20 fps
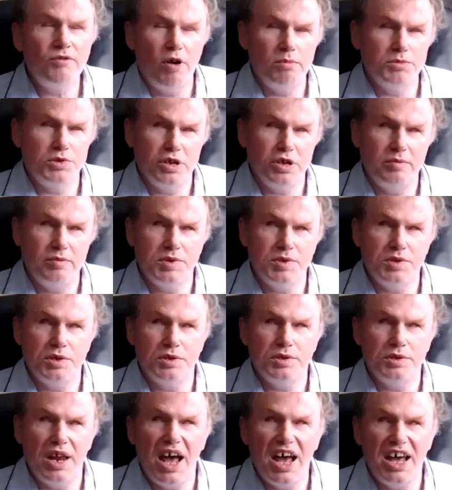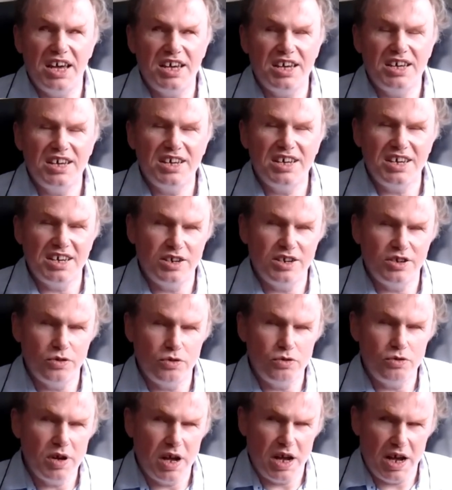services like
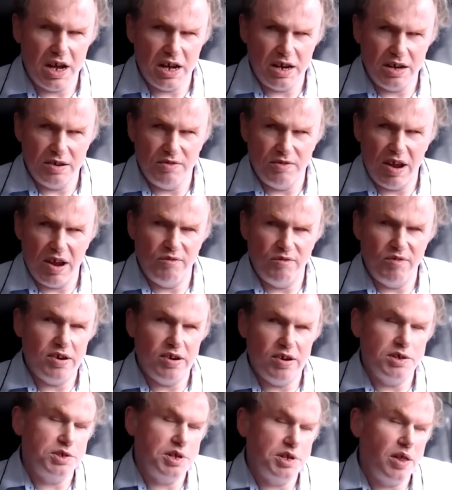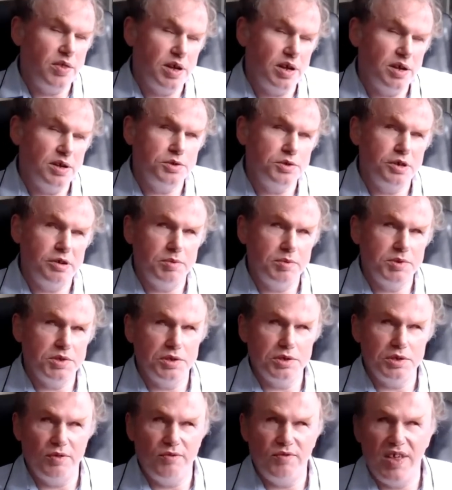Kindle and various other
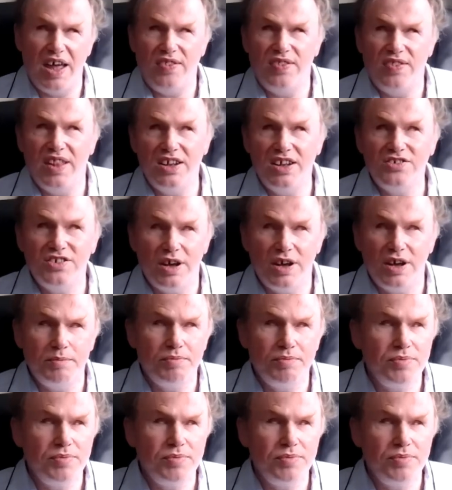services of that nature.